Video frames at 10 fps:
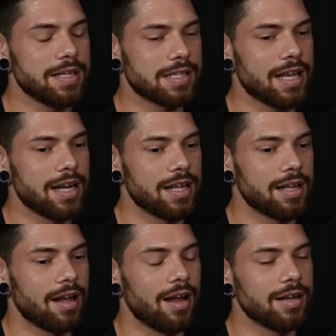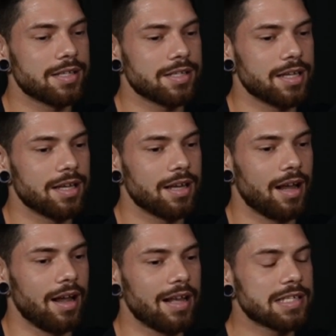exciting. Honestly,
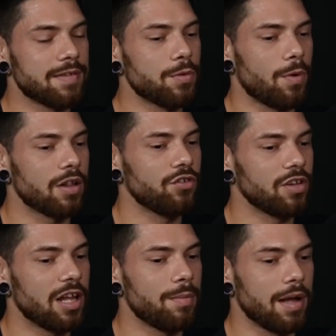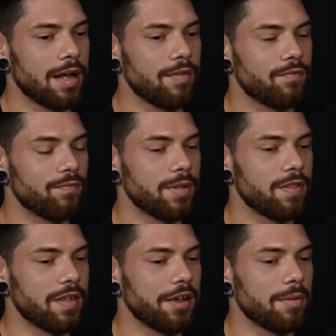as I've been watching them, I've been
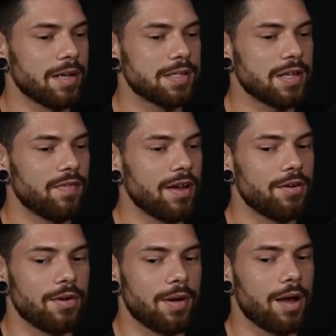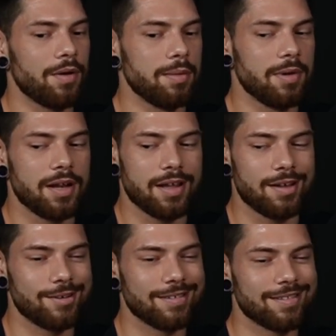thinking to myself, I don't know how
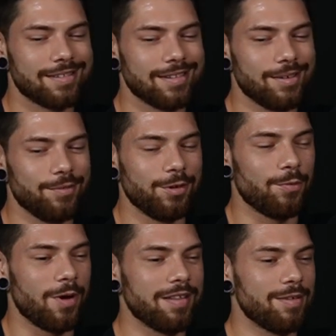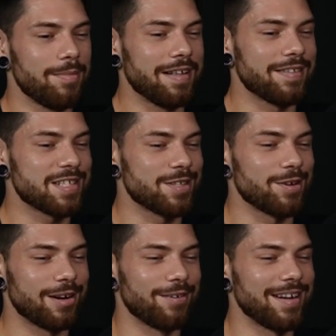anybody would want to make this their
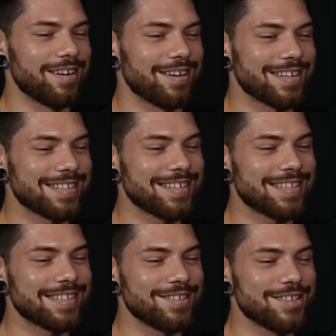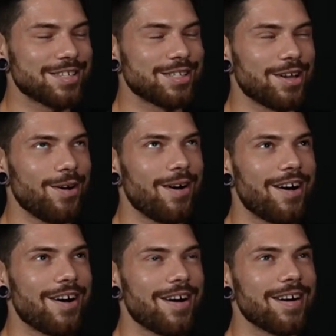career, because this looks so
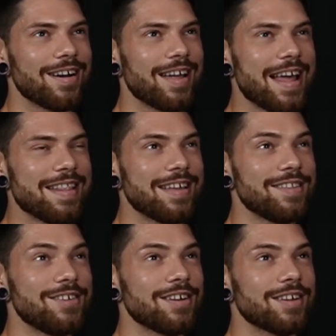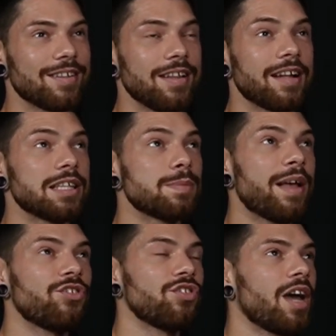hard, and they look like,
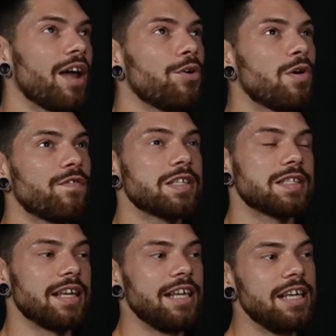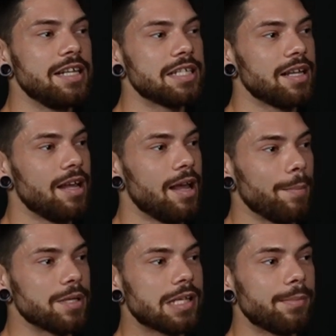especially, I don't know if it's the heat,
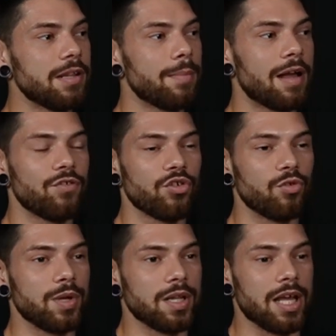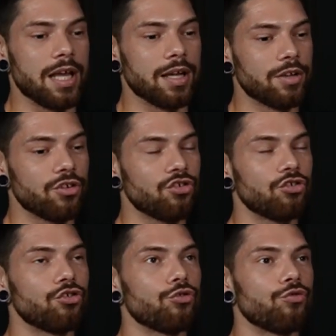but some of them have just been like
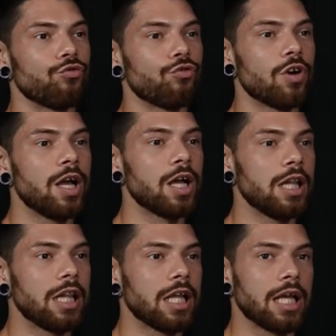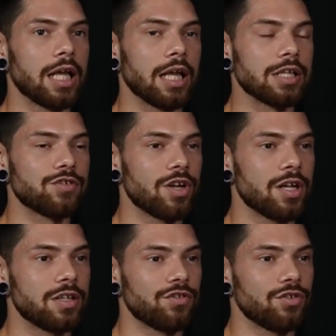struggling.
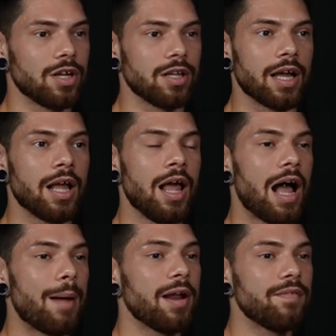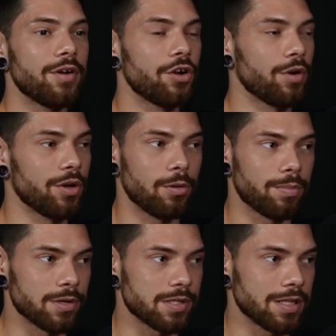I'm not a very critical
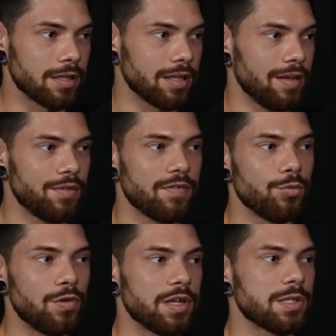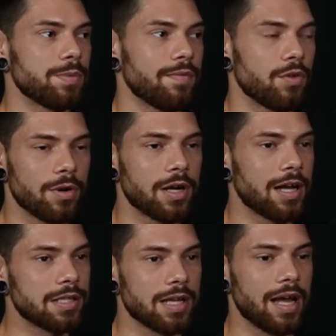person, even of movies, but of the
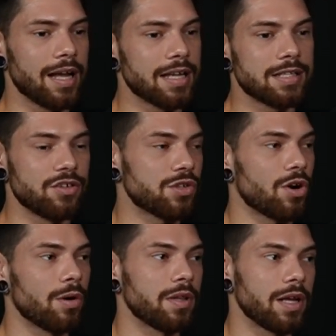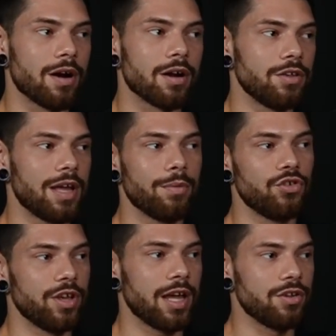workouts, I guess they just are what they are. You get what
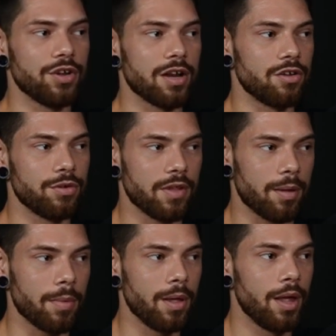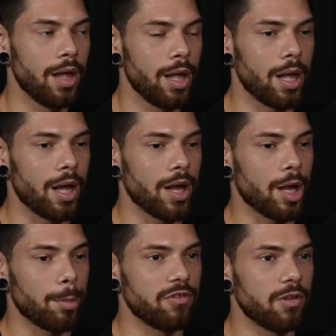you get, and you got to do them
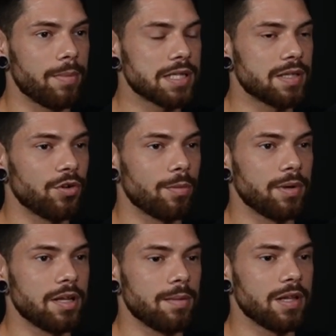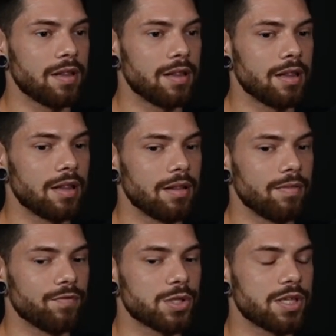to the best of your ability. But
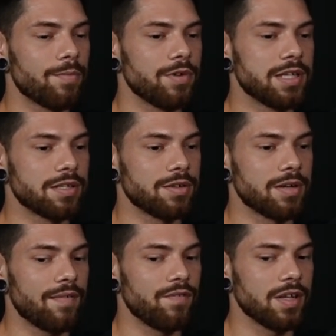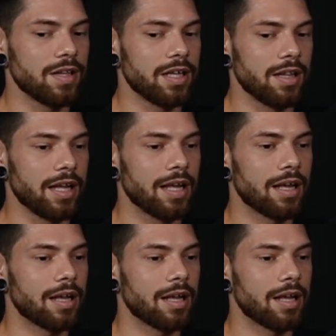for some reason, they're definitely like